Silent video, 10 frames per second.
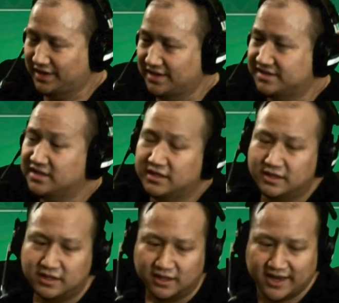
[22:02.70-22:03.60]
things.
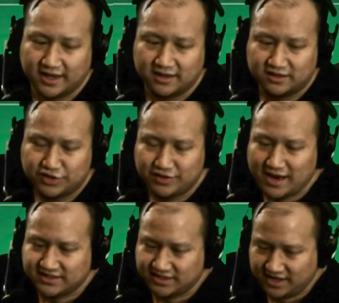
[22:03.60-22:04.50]
Like in
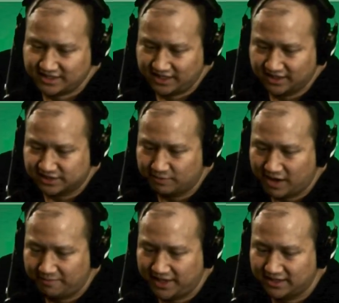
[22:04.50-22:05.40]
2019, it's
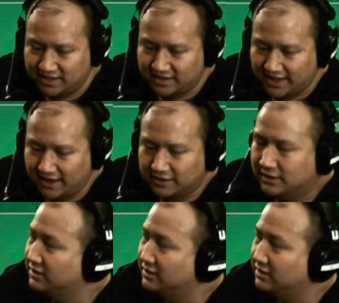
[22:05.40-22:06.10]
my opinion that